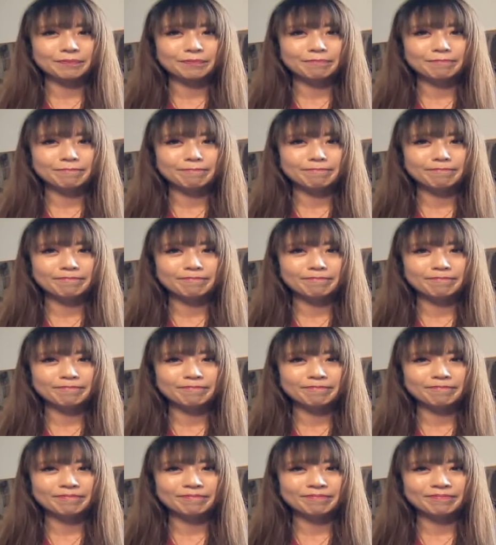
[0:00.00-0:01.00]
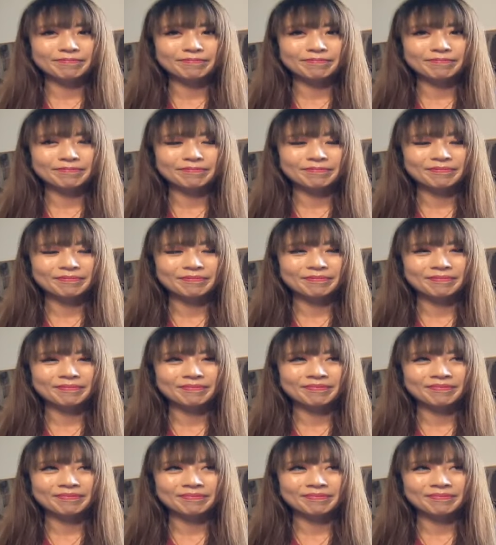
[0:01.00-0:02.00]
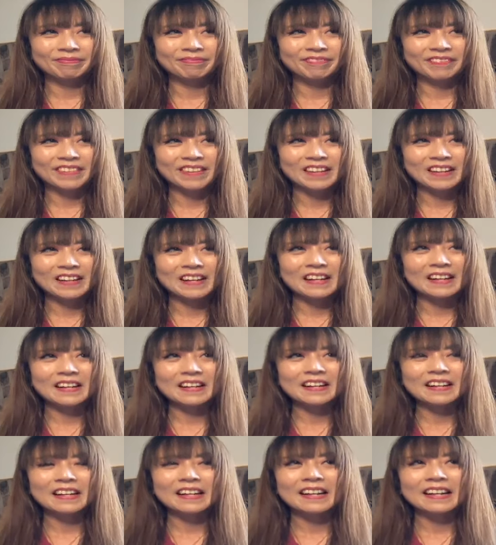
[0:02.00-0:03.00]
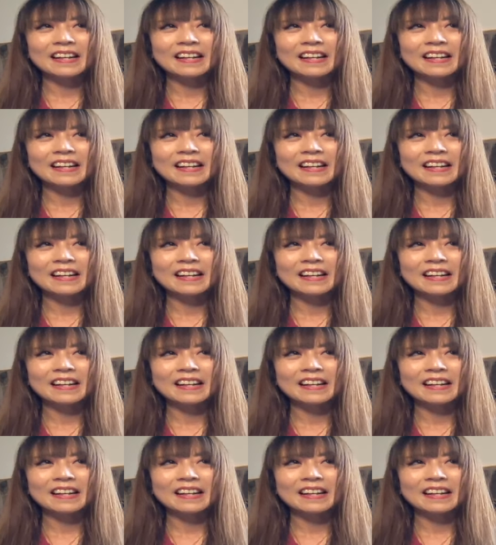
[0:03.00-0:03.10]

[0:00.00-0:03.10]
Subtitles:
(no one is talking)